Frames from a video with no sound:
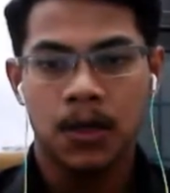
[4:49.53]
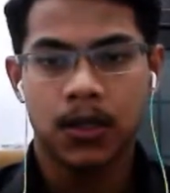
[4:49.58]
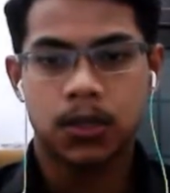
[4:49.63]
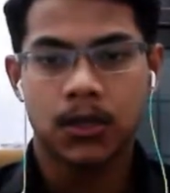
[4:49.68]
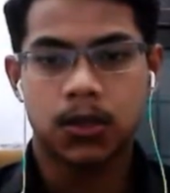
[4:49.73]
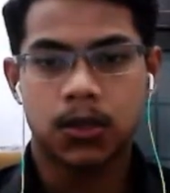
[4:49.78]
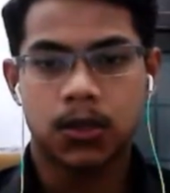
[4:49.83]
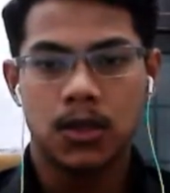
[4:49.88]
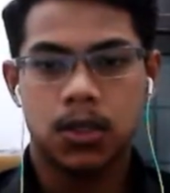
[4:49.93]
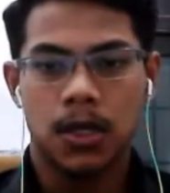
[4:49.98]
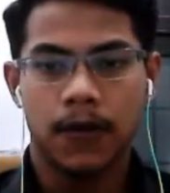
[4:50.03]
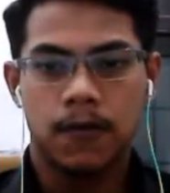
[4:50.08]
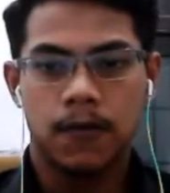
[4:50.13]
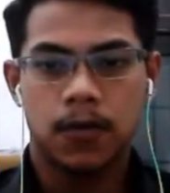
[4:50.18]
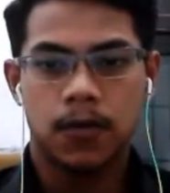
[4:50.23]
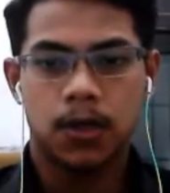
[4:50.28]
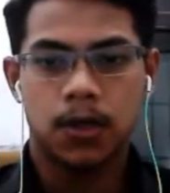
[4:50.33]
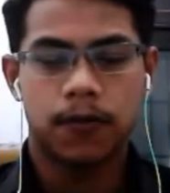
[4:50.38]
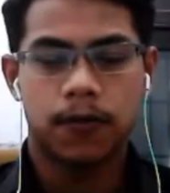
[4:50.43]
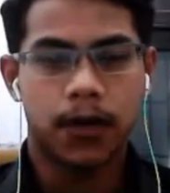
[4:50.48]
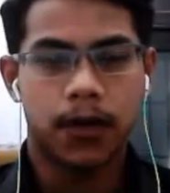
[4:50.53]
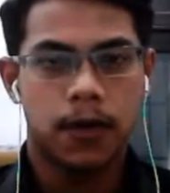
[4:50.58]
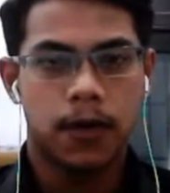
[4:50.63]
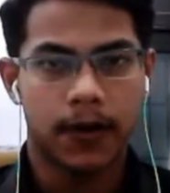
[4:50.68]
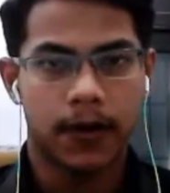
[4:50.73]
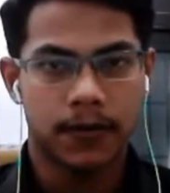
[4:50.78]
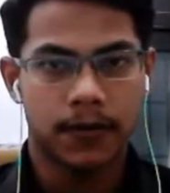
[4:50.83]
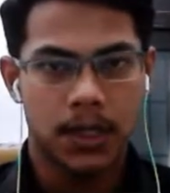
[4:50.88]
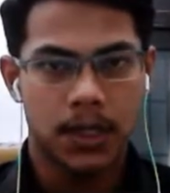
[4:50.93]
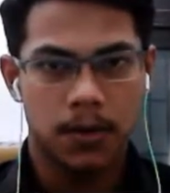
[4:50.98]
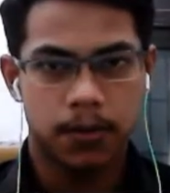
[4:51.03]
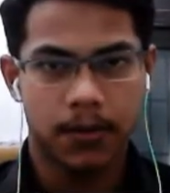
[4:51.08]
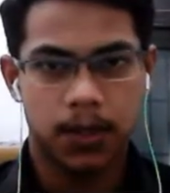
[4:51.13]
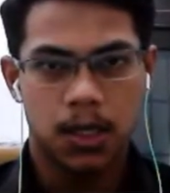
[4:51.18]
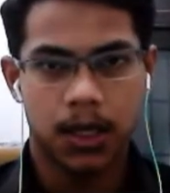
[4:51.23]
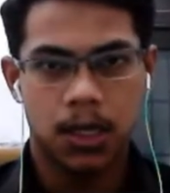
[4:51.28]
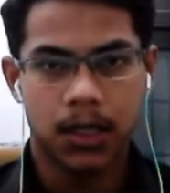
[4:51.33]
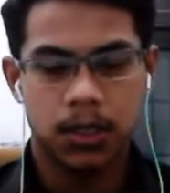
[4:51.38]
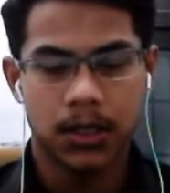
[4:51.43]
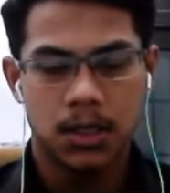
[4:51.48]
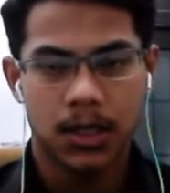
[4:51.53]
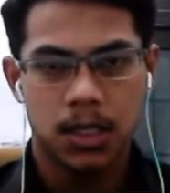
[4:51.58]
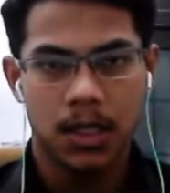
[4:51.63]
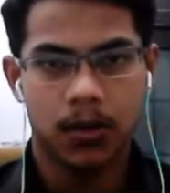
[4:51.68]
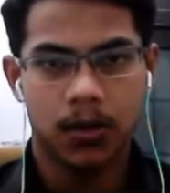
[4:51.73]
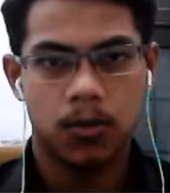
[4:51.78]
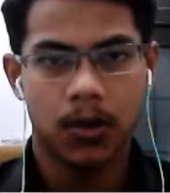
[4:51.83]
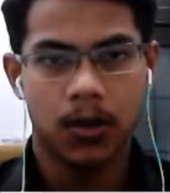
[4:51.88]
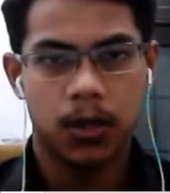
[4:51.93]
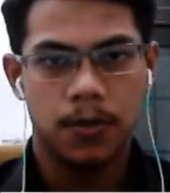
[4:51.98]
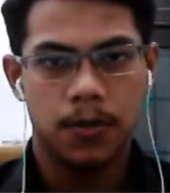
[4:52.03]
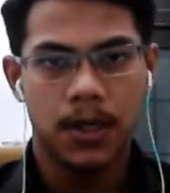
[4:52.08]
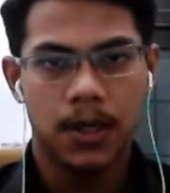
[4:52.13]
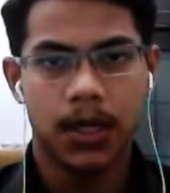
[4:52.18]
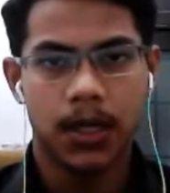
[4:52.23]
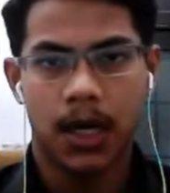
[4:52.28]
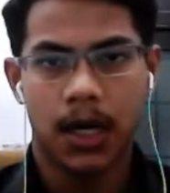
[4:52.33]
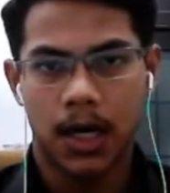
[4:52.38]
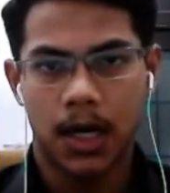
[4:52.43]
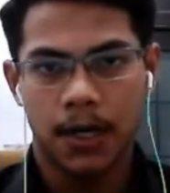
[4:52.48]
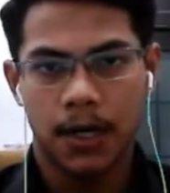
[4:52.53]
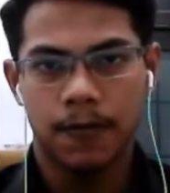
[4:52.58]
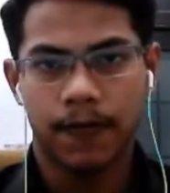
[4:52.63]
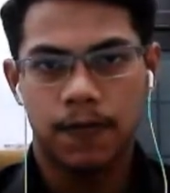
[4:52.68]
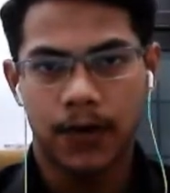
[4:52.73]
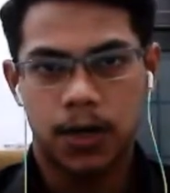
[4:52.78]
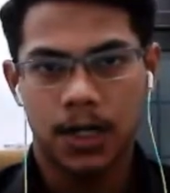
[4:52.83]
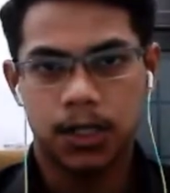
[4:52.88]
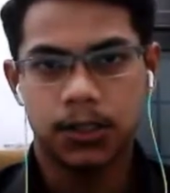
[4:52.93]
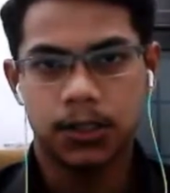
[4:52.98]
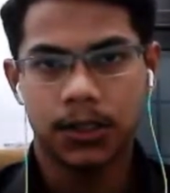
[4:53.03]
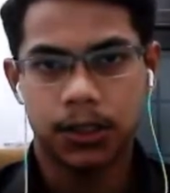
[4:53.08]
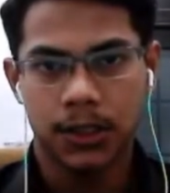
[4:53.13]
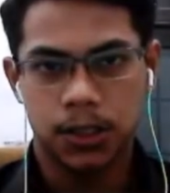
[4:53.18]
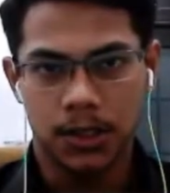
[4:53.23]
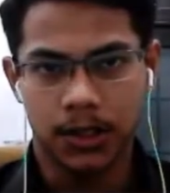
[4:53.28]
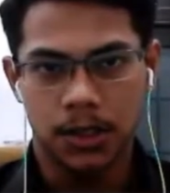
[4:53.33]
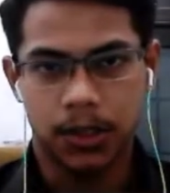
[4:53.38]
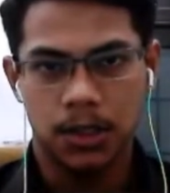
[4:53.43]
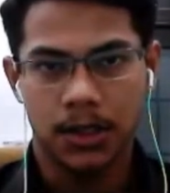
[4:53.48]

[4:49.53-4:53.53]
So therefore, the 55 timer IC will be unfunctioned.